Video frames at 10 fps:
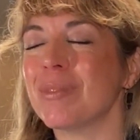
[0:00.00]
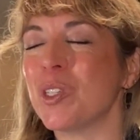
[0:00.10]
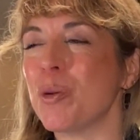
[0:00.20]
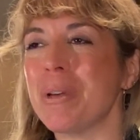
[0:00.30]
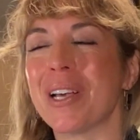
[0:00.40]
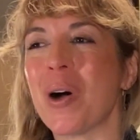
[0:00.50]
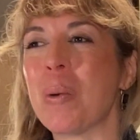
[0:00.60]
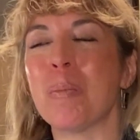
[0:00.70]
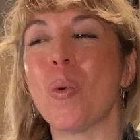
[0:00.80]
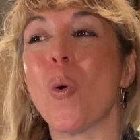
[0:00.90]
to
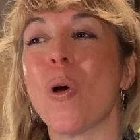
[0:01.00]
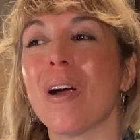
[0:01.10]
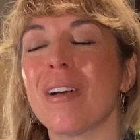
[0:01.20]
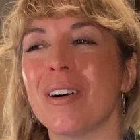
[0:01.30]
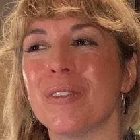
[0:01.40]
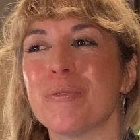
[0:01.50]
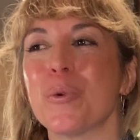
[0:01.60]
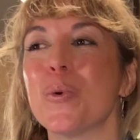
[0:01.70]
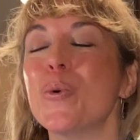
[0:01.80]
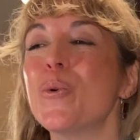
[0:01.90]
become more of
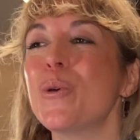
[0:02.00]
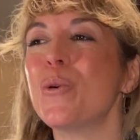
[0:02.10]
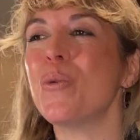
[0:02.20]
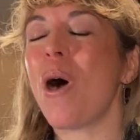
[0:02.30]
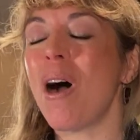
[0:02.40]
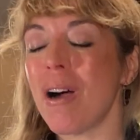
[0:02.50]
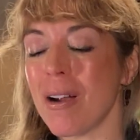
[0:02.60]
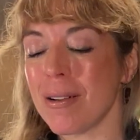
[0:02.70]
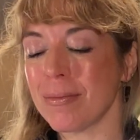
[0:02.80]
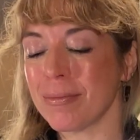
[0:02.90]
who you are,